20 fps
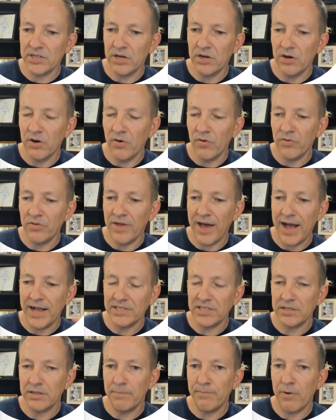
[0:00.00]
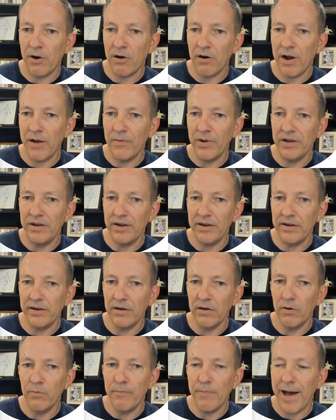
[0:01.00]
So that's the part I would
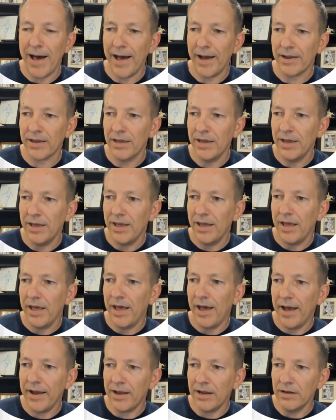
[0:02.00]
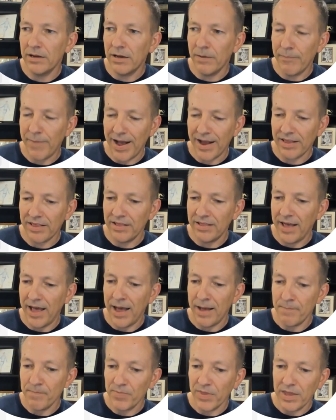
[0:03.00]
need to go back and come back to
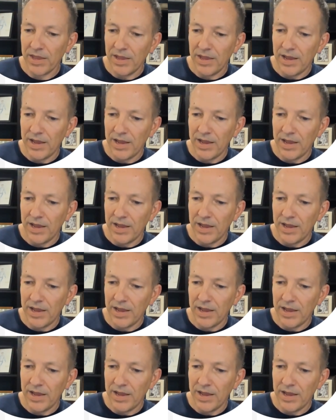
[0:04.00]
that.